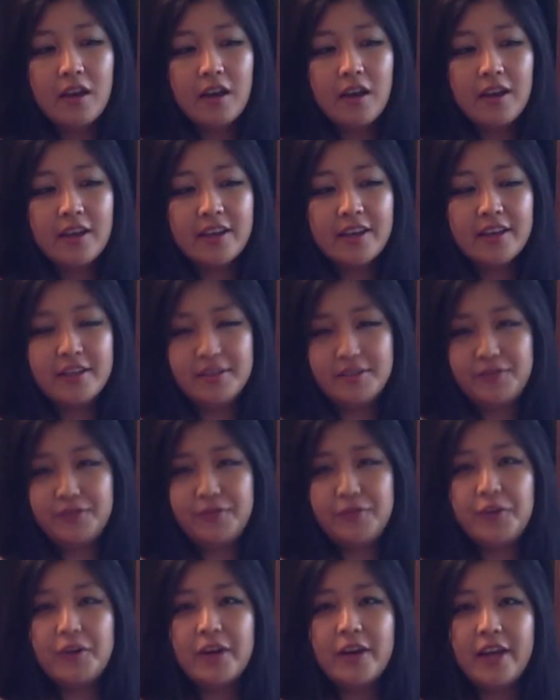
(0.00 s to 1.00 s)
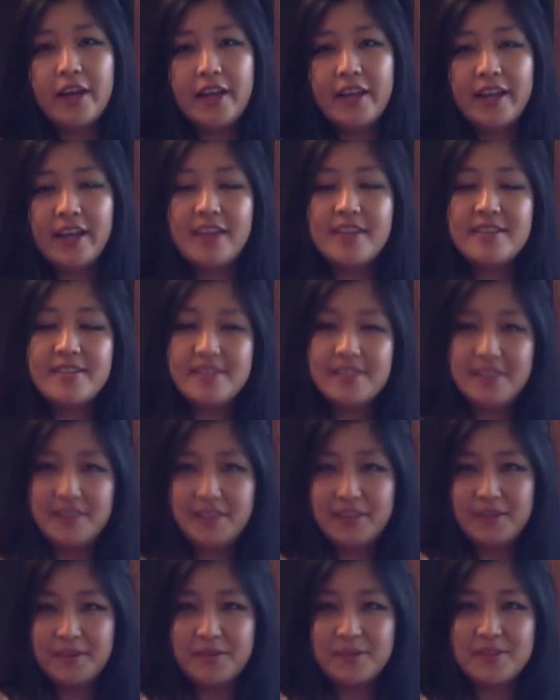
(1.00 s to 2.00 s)
I guess for an SE
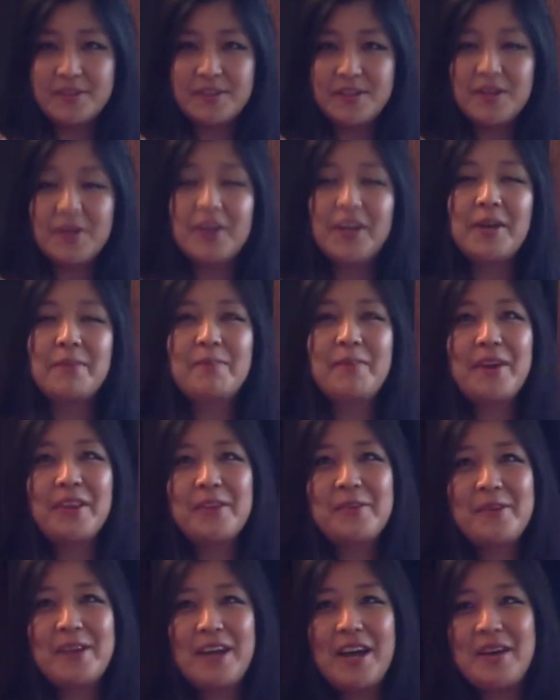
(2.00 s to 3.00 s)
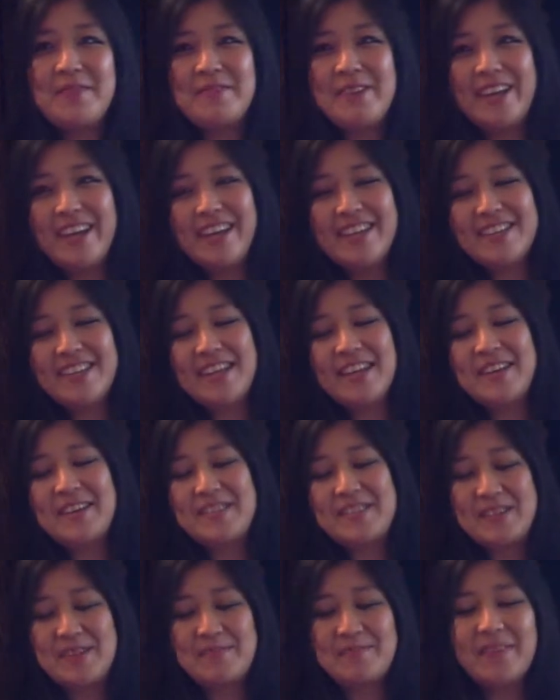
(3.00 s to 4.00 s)
user, okay, by the way, I'm an SI
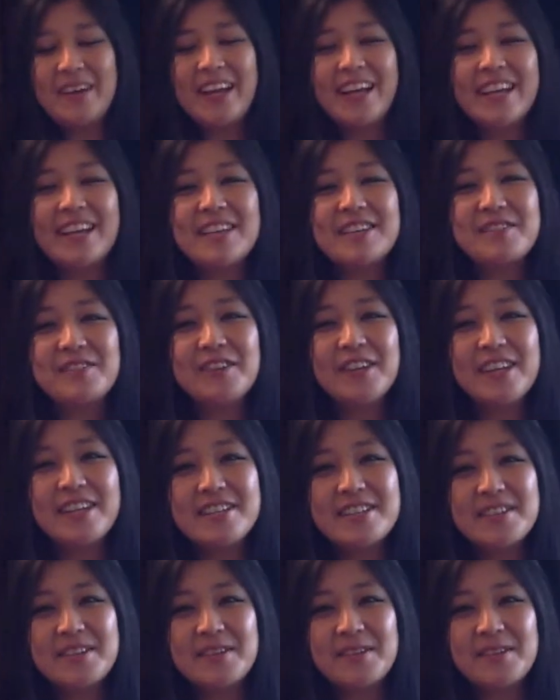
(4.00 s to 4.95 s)
user, but I guess for an SE